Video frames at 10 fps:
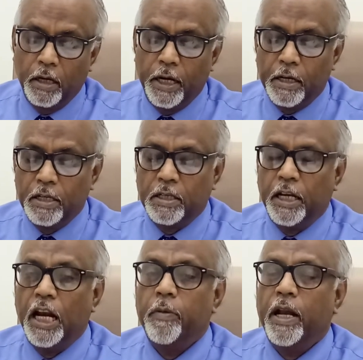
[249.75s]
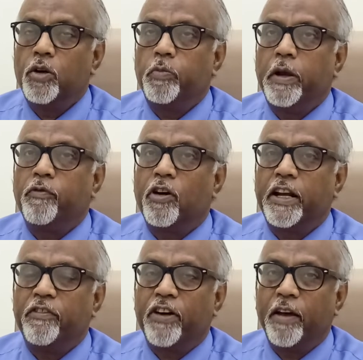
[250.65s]
it is 11 rupee
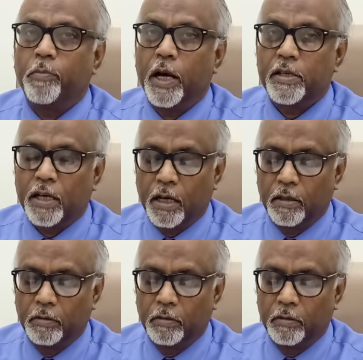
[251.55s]
45 paisa.